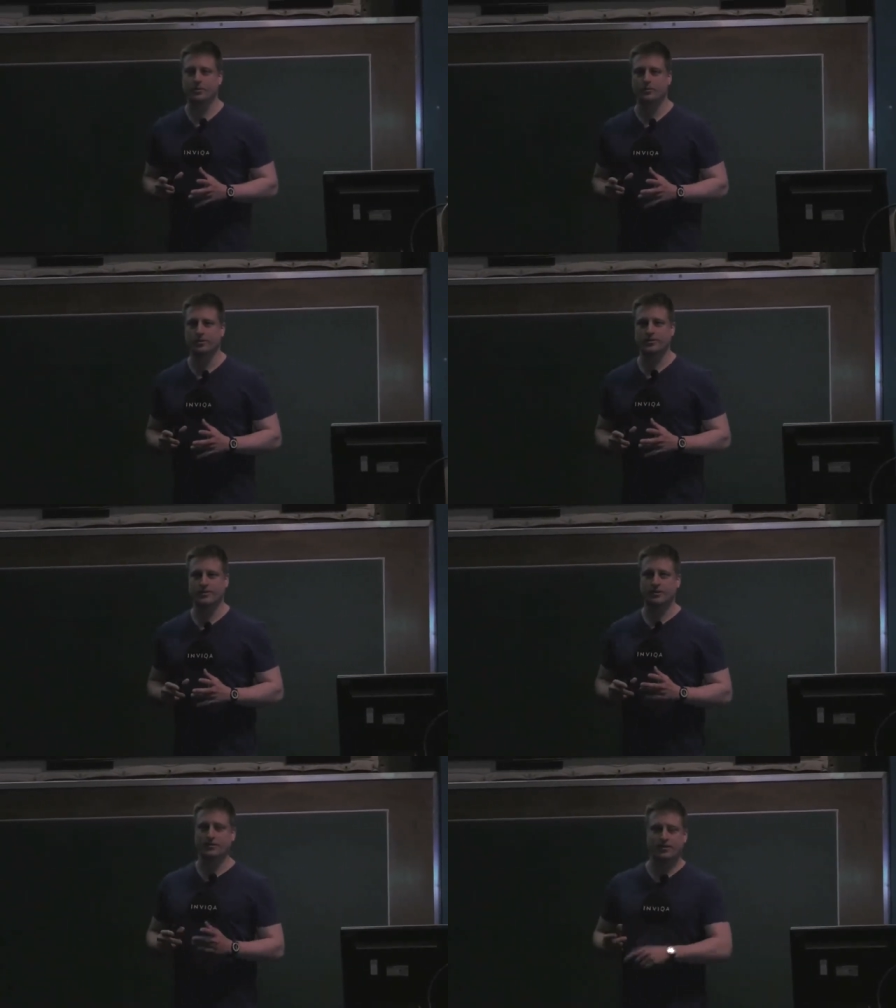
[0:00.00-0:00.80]
who
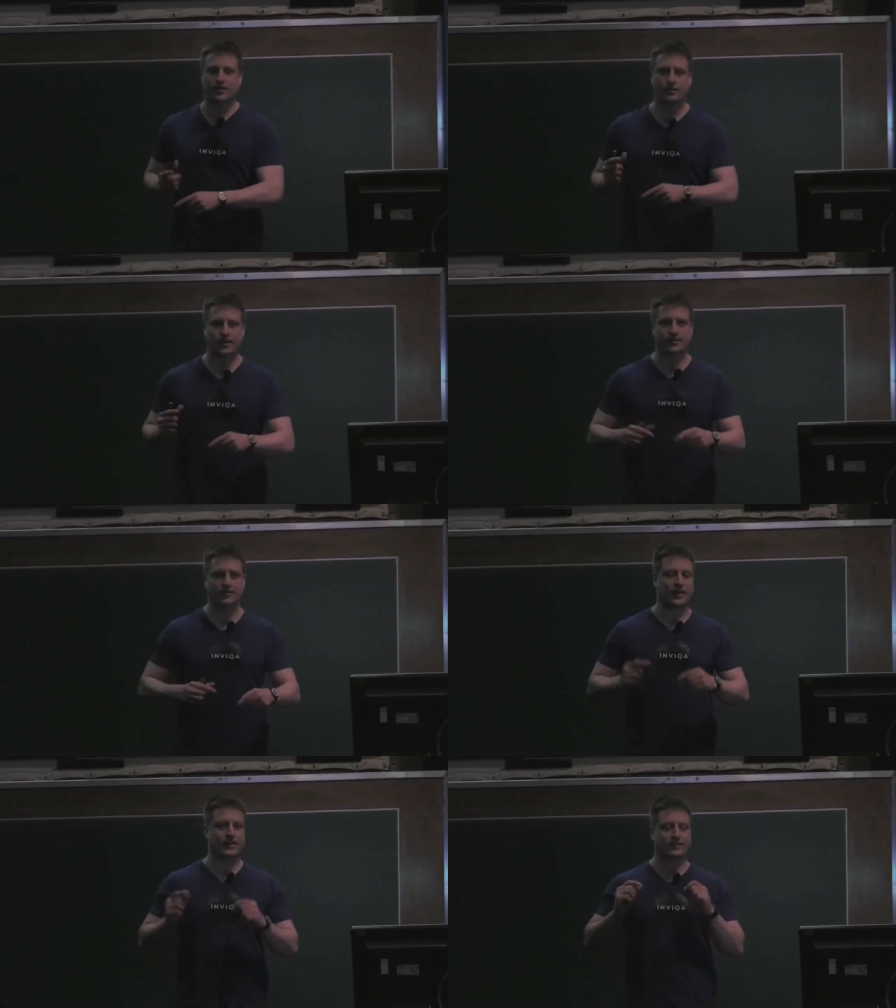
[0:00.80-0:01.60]
was using up
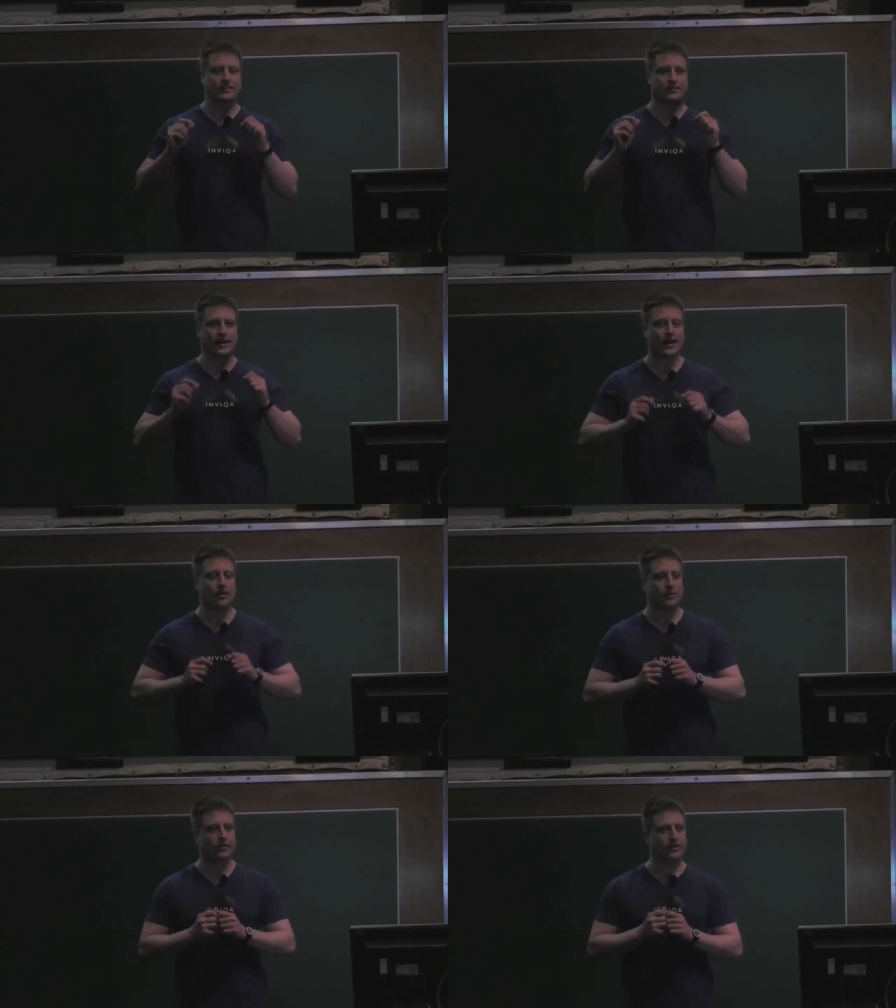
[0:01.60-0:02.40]
SVN until
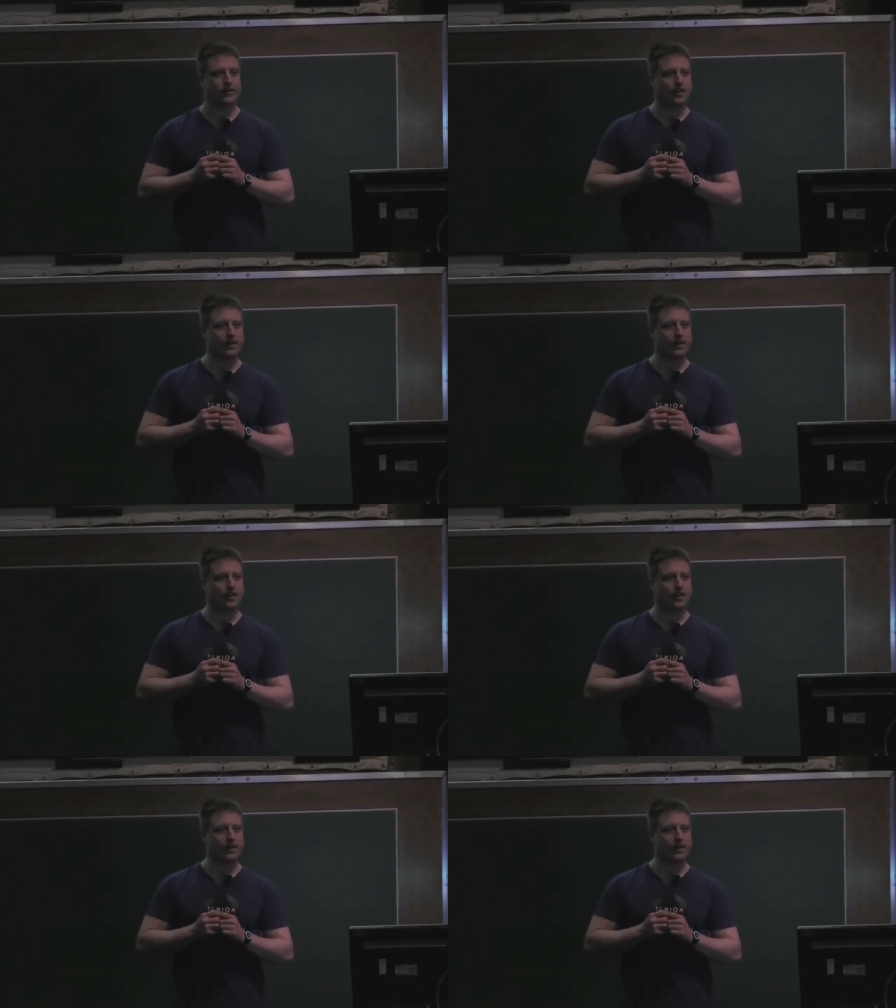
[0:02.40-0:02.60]
now, and